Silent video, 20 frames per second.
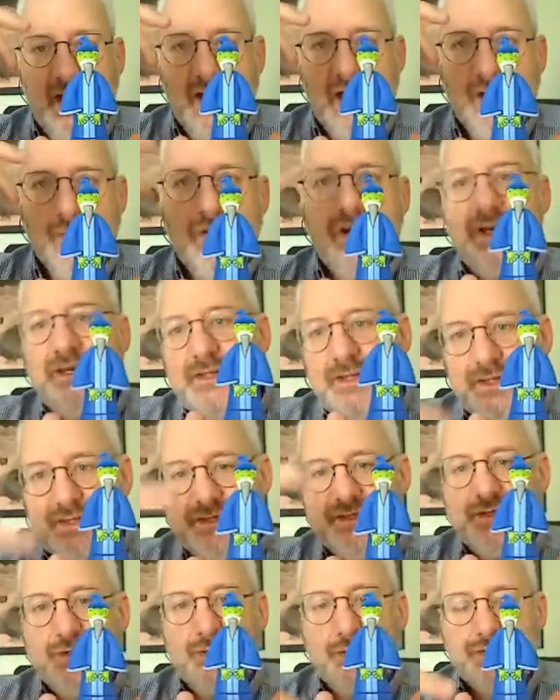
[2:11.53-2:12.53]
And when it did the
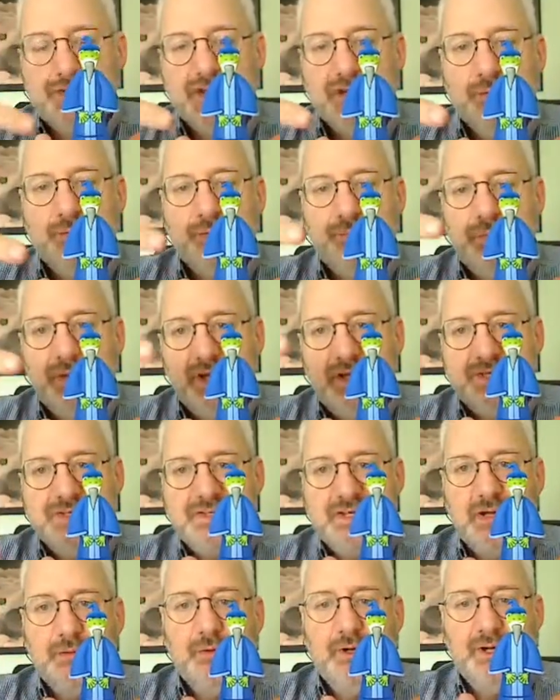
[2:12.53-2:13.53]
sorting,
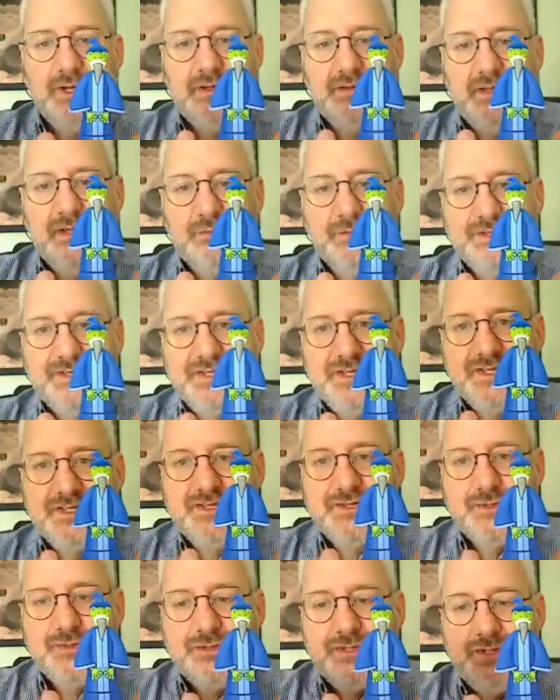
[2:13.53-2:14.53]
basically what it did was it
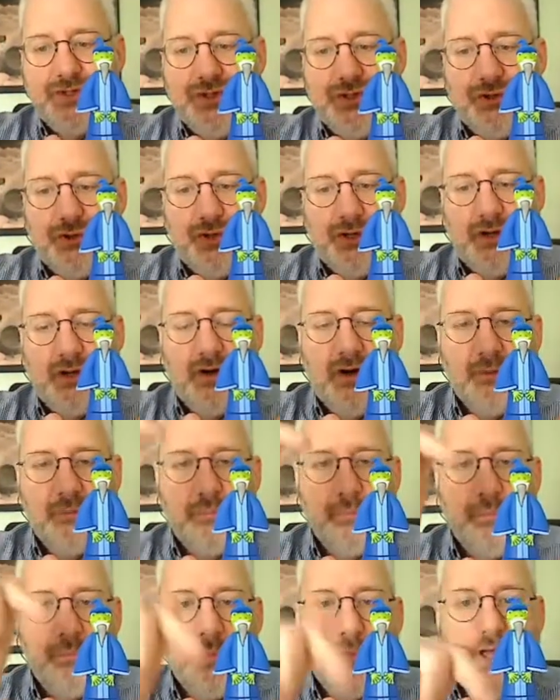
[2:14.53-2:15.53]
sorted your card
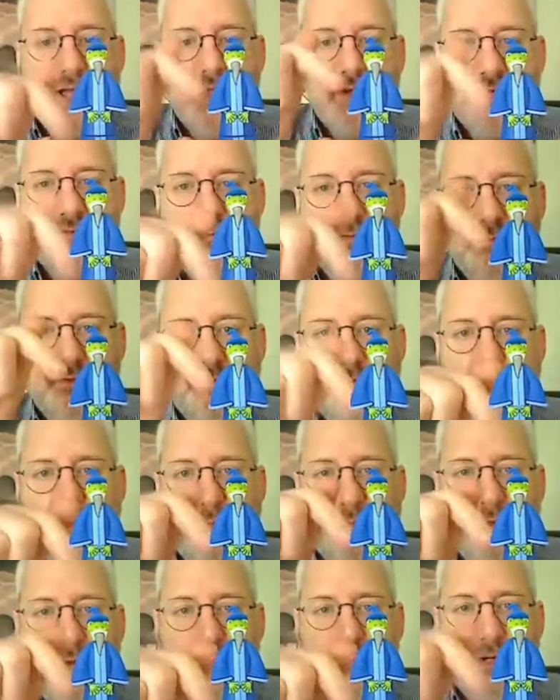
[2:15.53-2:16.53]
back to the
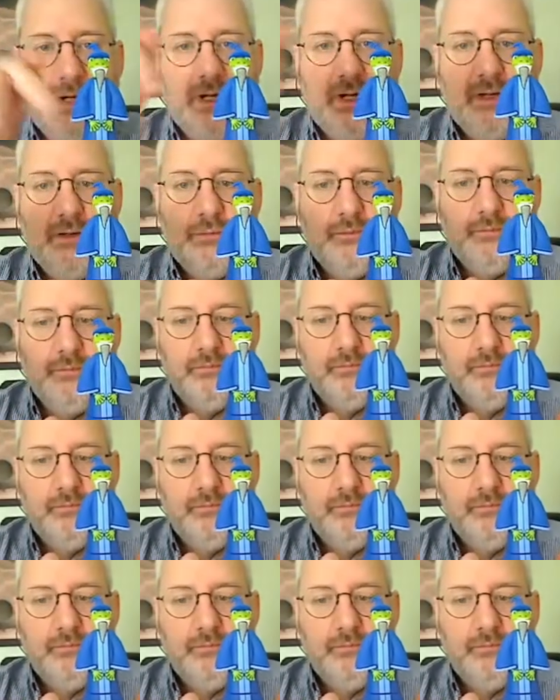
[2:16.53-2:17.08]
top of the pile.